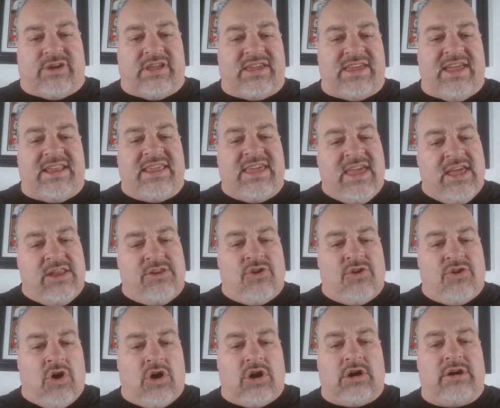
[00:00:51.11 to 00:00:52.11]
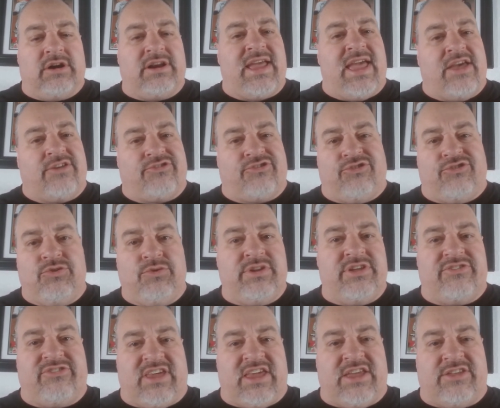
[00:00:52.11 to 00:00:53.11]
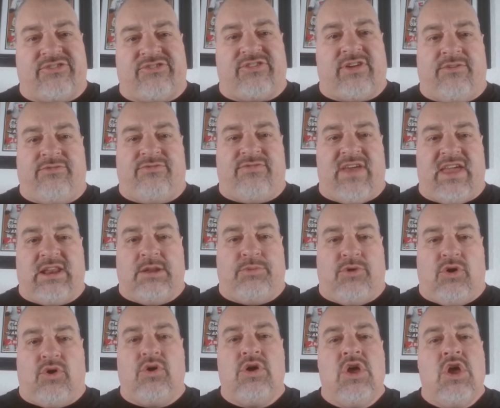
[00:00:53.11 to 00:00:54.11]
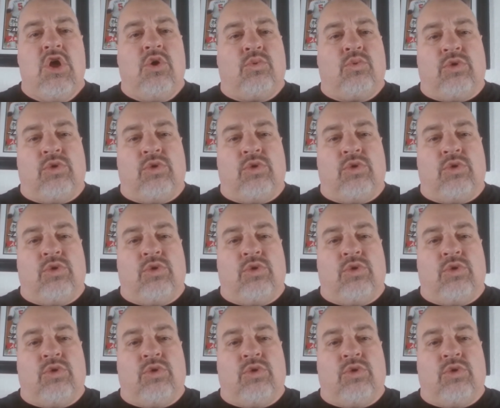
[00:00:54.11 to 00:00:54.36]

You can get Hittin' Hard as soon as it's available.